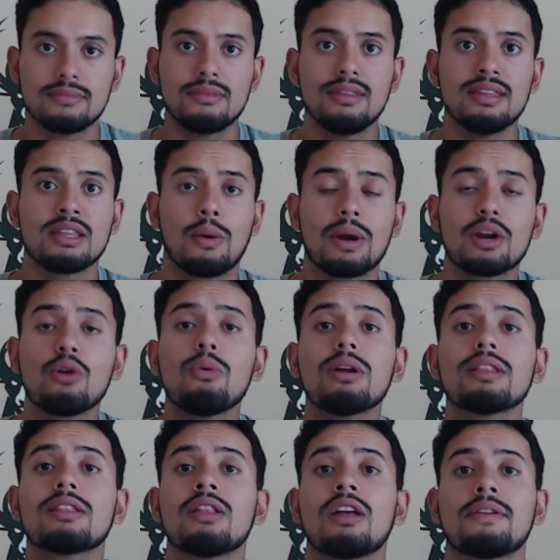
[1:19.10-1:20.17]
Now I know
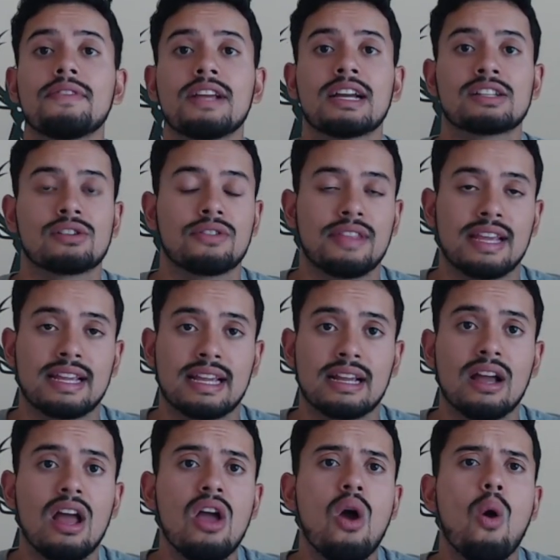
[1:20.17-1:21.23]
what a lot of you guys are thinking.
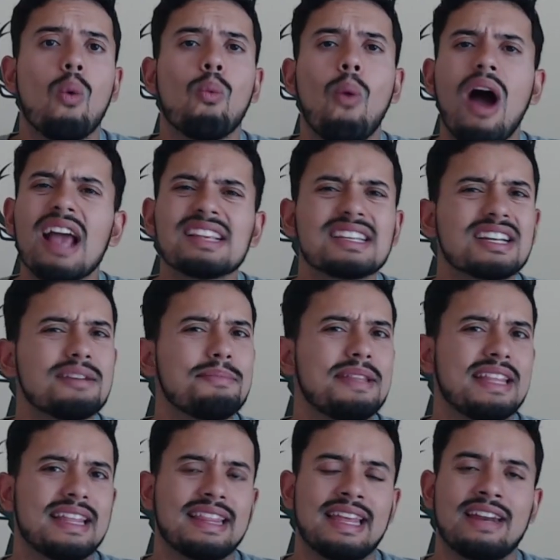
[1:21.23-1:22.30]
Why is it going to be the
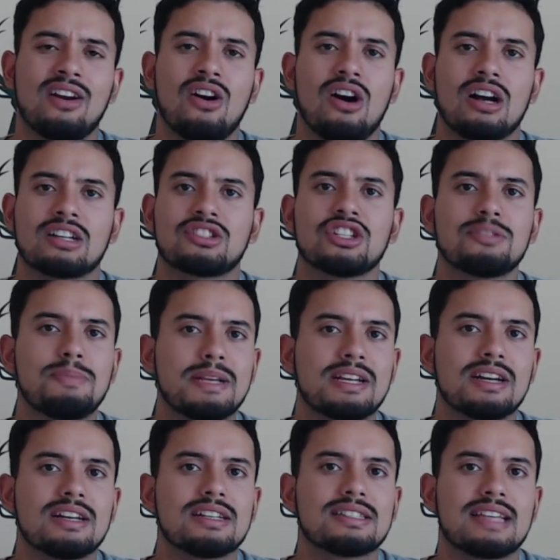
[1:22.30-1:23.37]
Atlanta Hawks? Just
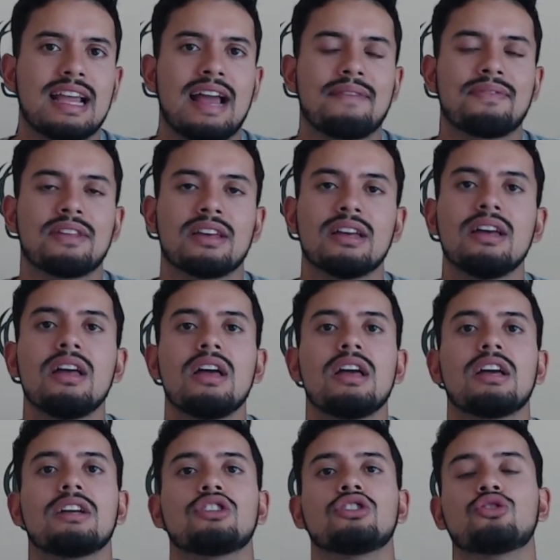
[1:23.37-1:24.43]
because they have the
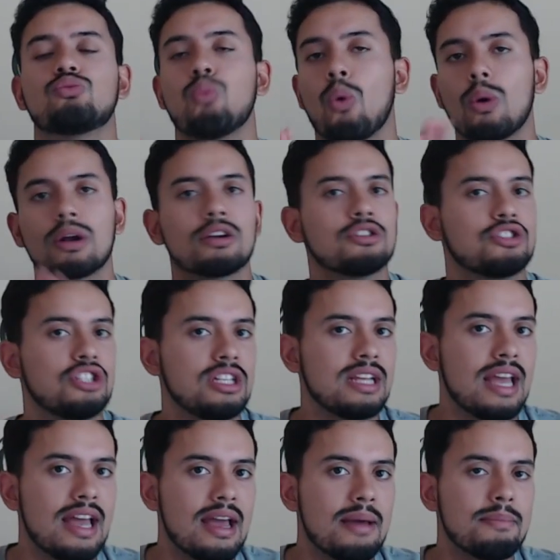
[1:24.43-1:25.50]
Warriors
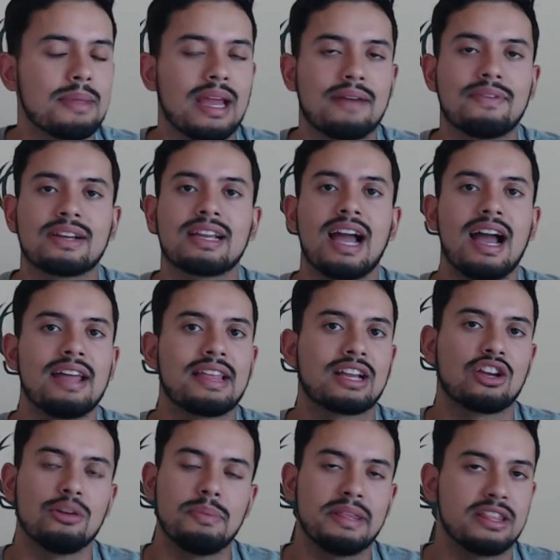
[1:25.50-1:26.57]
GM, they have a guy that
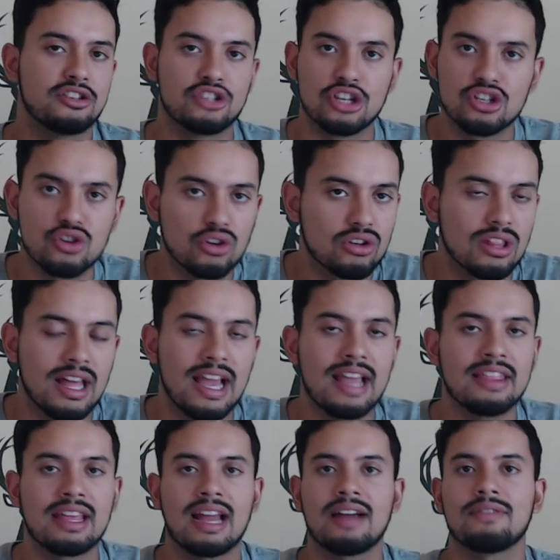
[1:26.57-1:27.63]
could be the Ginger Clay,
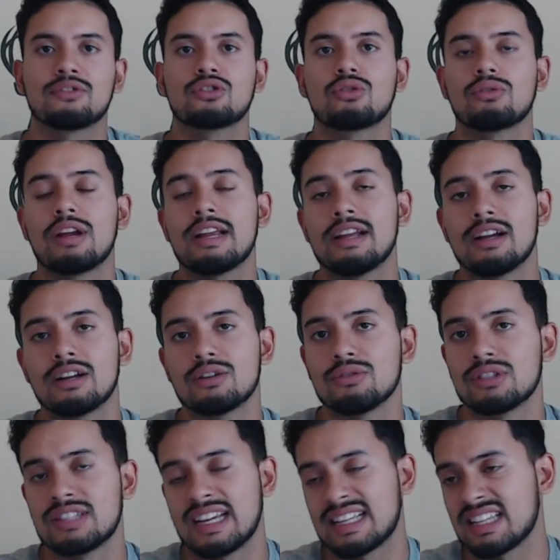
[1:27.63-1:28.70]
they have Trae Young,
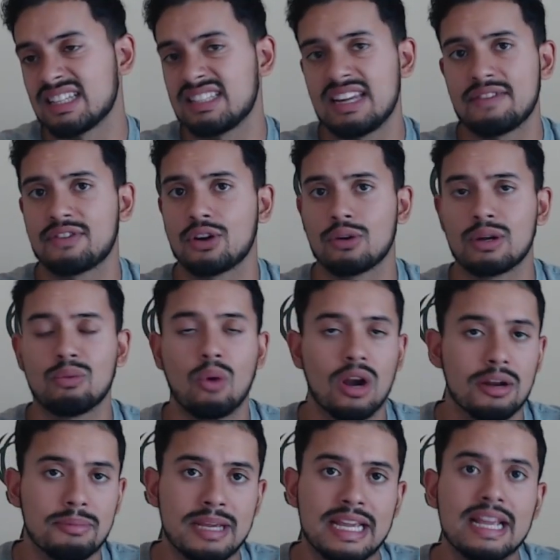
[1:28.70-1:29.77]
who's like the Steph Curry
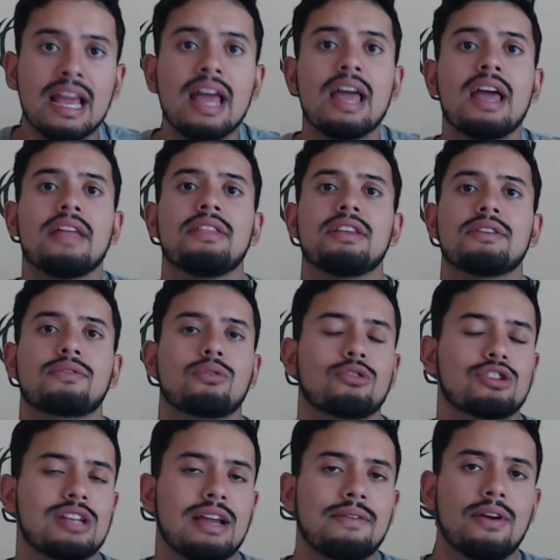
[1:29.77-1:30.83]
wannabe, and then of course
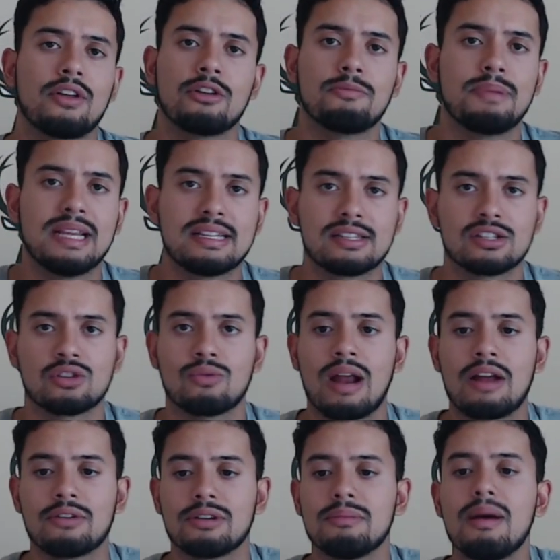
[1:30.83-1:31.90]
you have other pieces
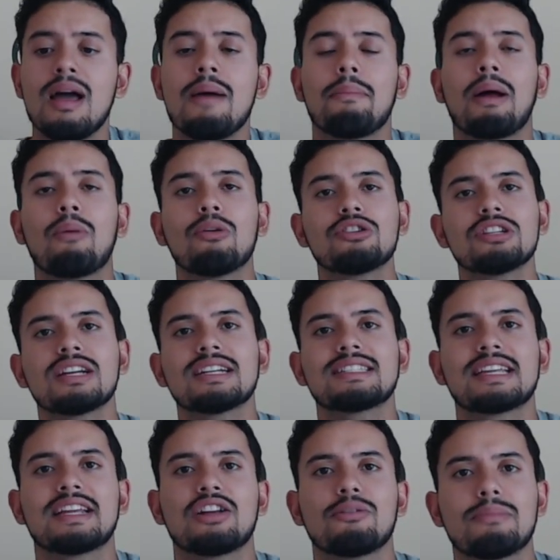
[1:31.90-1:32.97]
around him. But I want you guys to
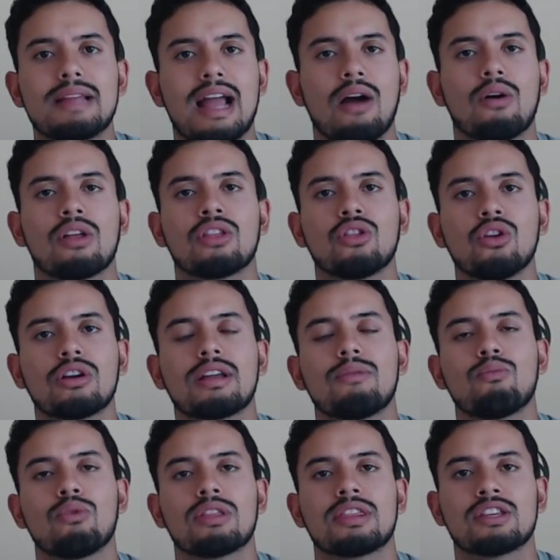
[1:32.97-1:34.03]
hear me out and look at
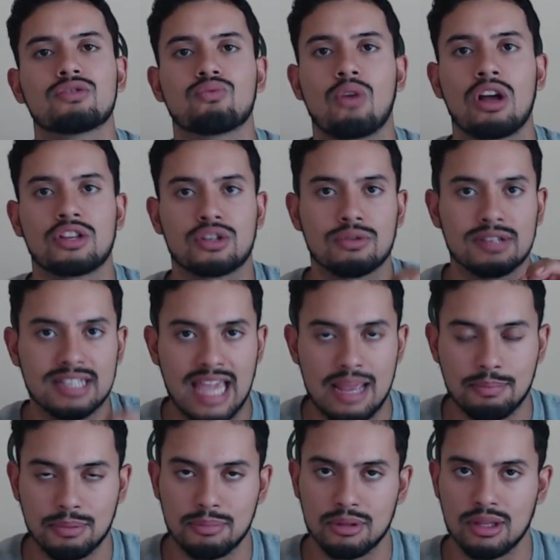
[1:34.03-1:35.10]
what this roster is
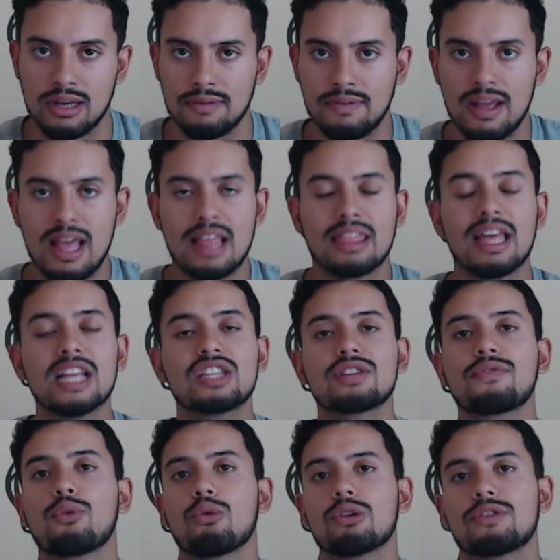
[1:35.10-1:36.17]
capable of. Let's of
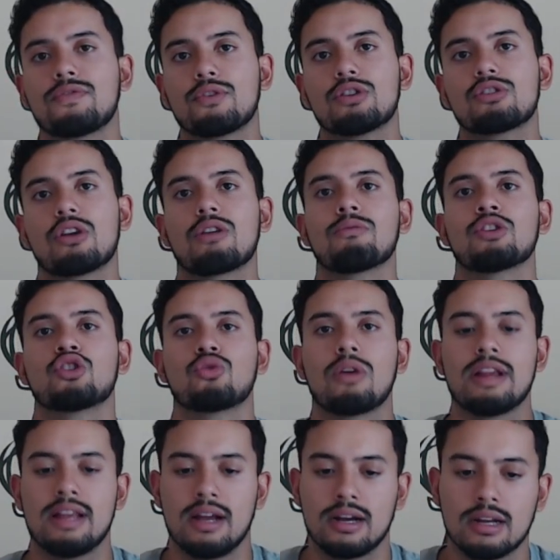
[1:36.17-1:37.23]
course first start with Trae
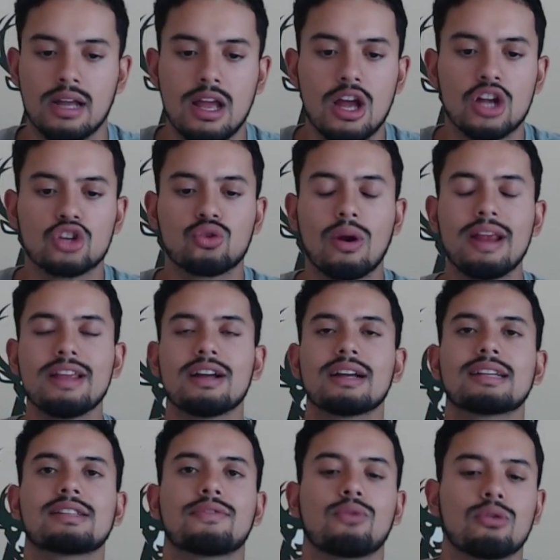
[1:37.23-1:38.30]
Young. Trae Young
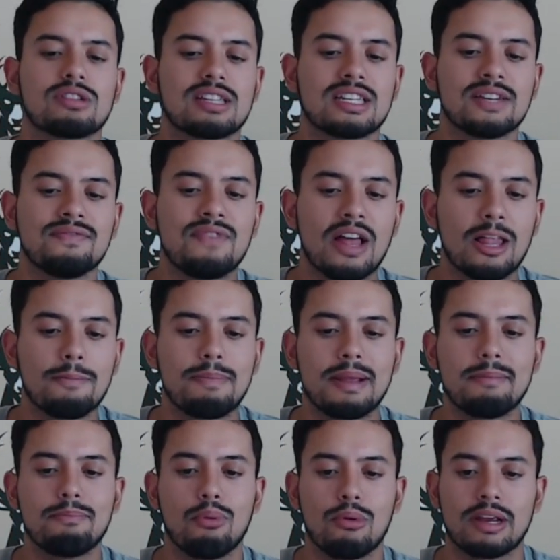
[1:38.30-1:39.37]
is of course a developing
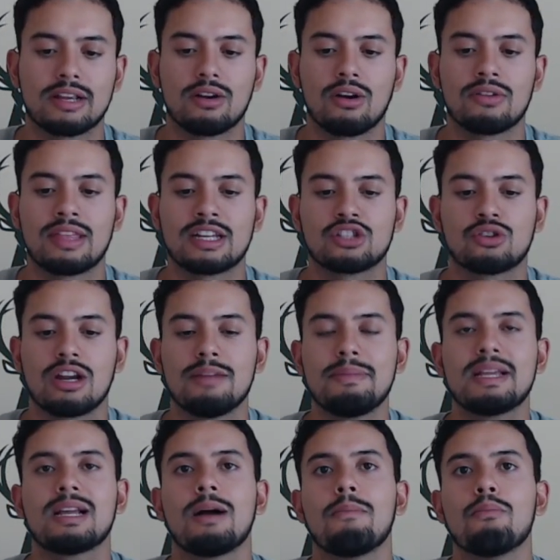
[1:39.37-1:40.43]
point guard that's trying to
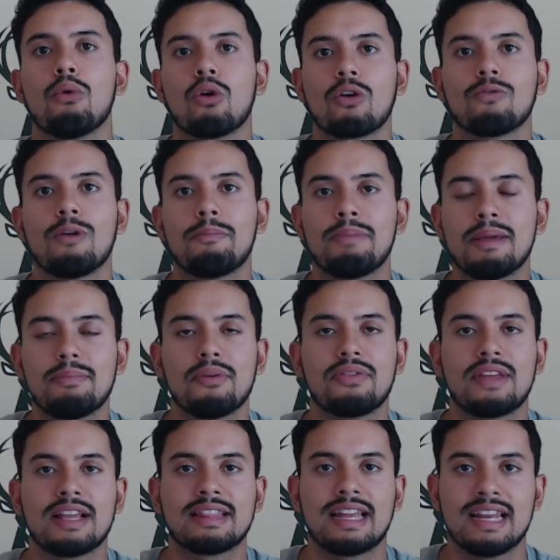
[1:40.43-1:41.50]
become more of what people
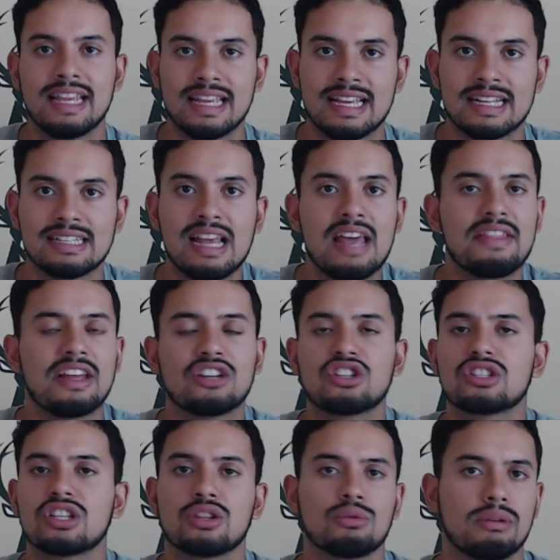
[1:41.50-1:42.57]
think that he is than just
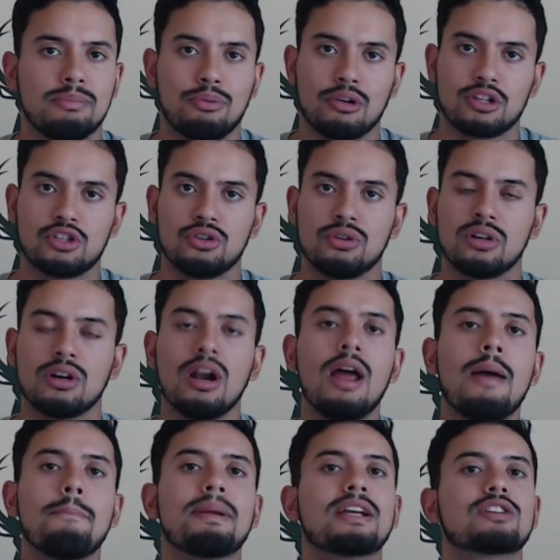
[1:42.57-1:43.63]
a three-point shooter.
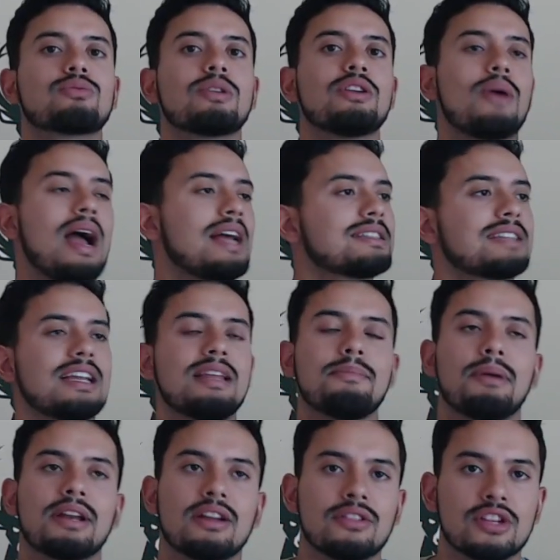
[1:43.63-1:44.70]
Because when you ask
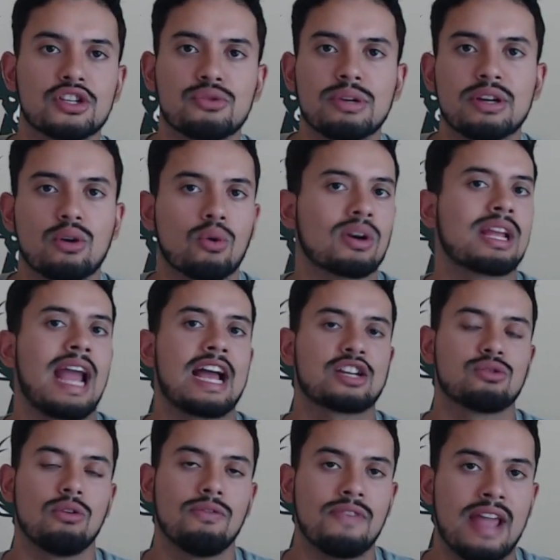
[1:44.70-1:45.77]
anybody on the street or a
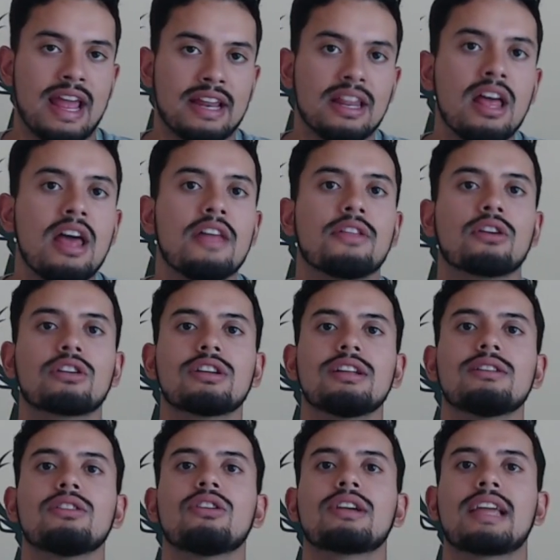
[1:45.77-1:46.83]
casual fan, they're going to
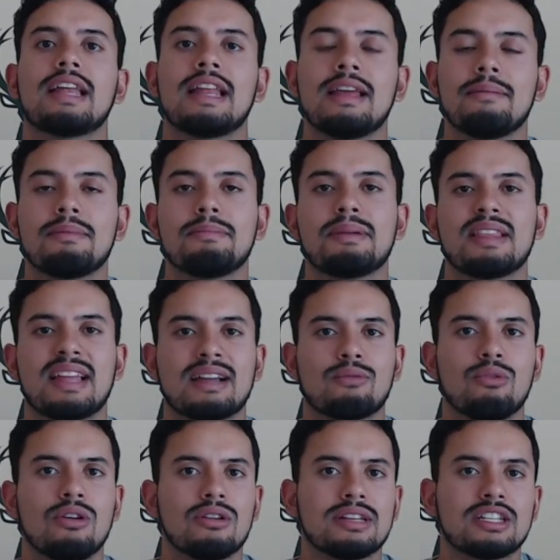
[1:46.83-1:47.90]
look at him and be like,
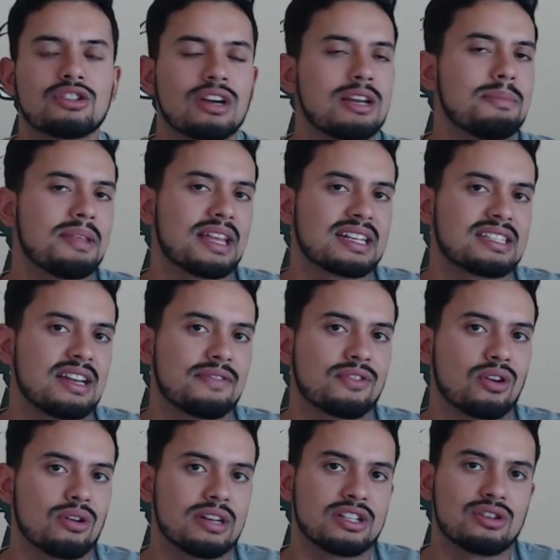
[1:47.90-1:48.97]
well, he's trying to be like Steph
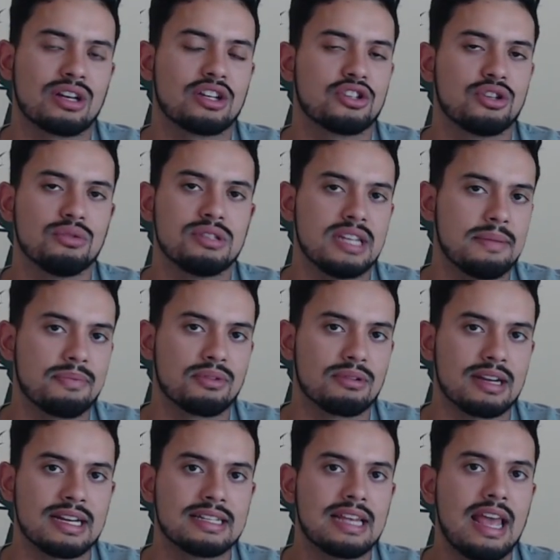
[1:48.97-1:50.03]
Curry. He's trying to shoot deep
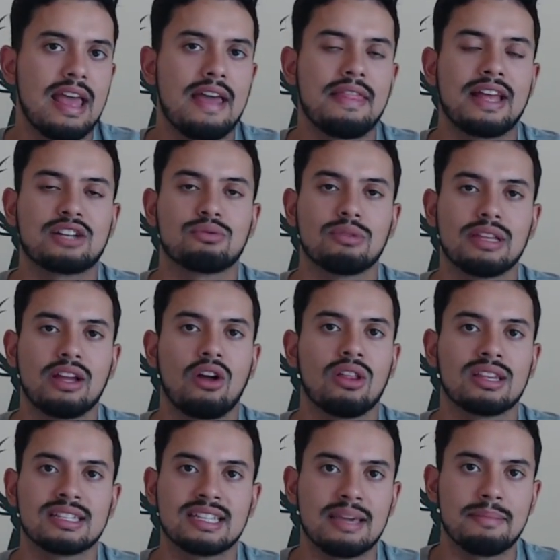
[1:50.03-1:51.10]
threes, and that's really all
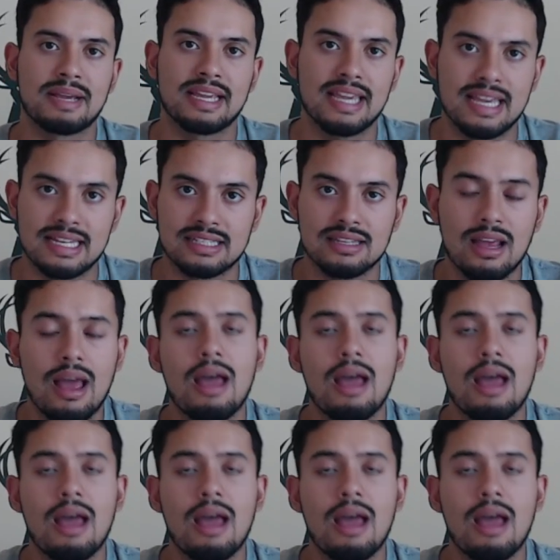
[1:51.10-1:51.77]
his gimmick is.